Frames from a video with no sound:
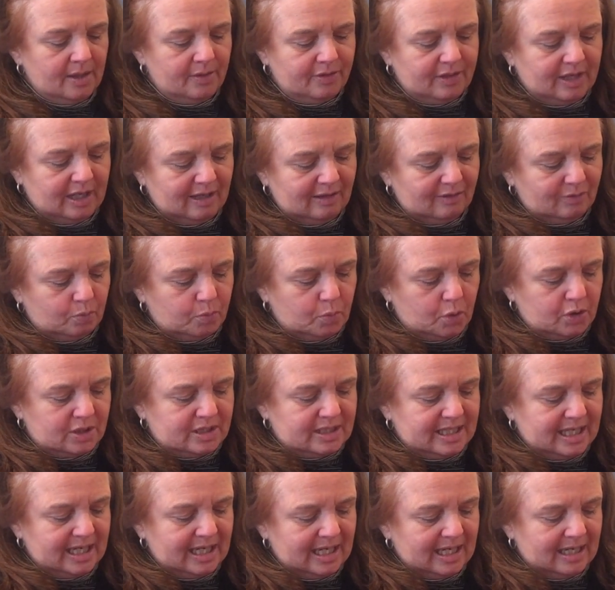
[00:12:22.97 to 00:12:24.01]
these were
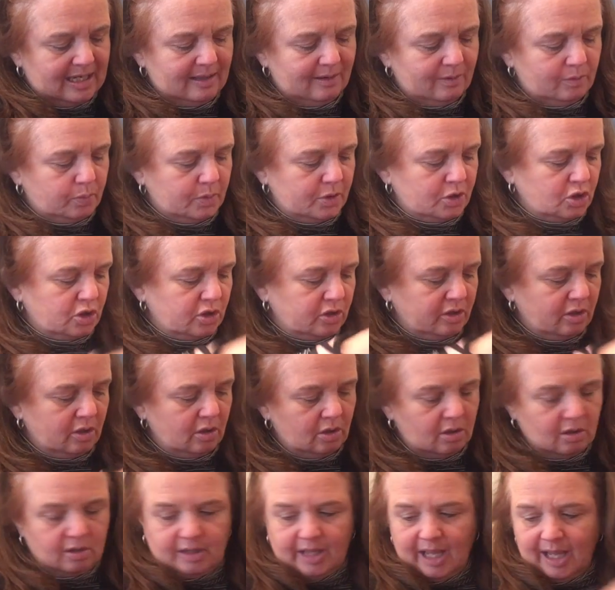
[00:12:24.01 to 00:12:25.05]
tins, which
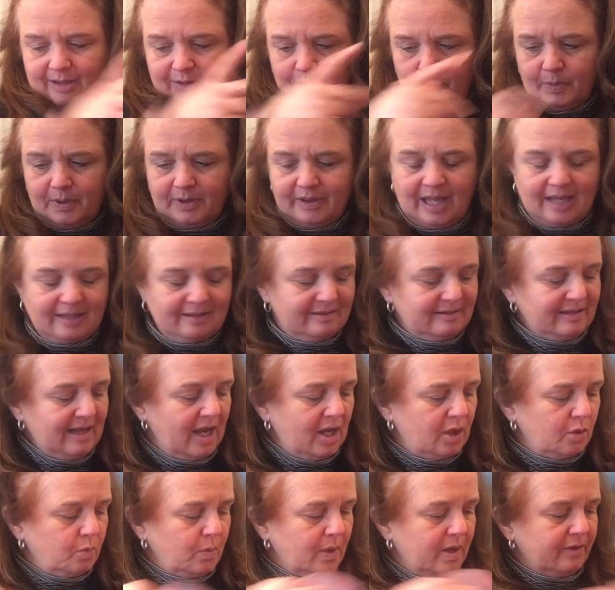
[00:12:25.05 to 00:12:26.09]
that's what that
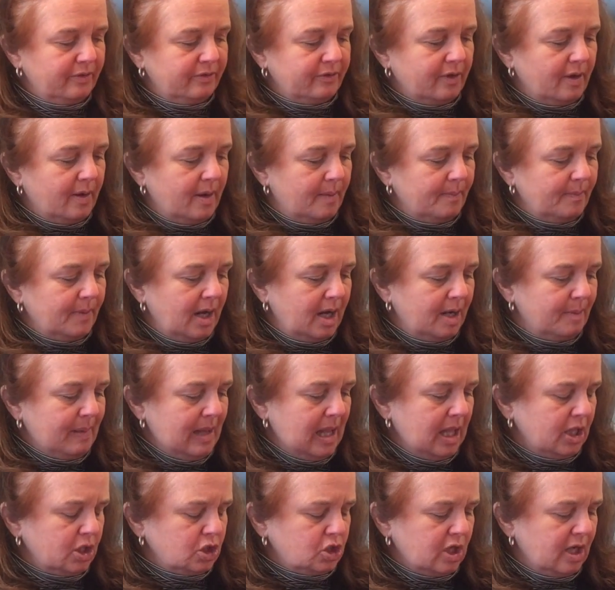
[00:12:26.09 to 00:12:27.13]
sound was. Um, I
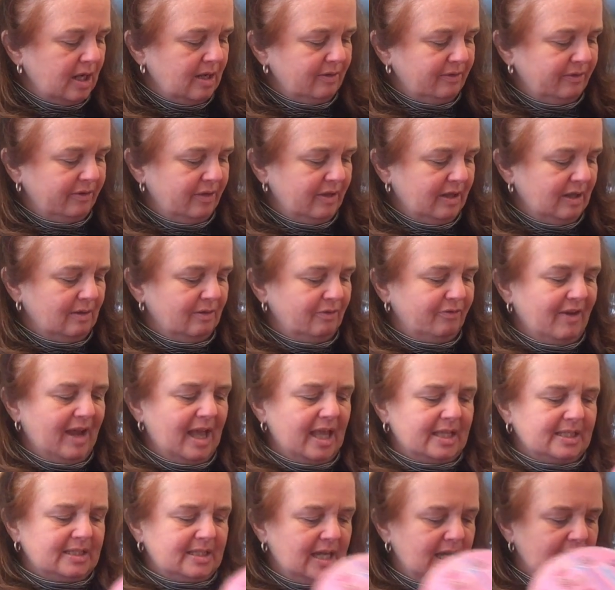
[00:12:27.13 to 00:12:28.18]
apologize. These
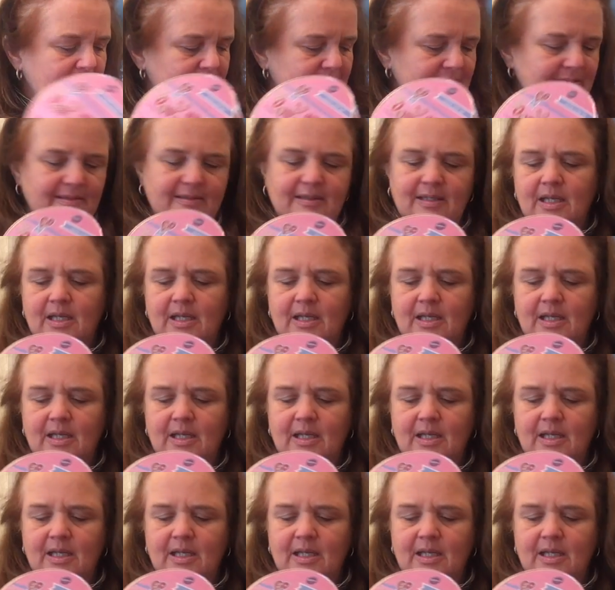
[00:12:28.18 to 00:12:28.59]
Valentine's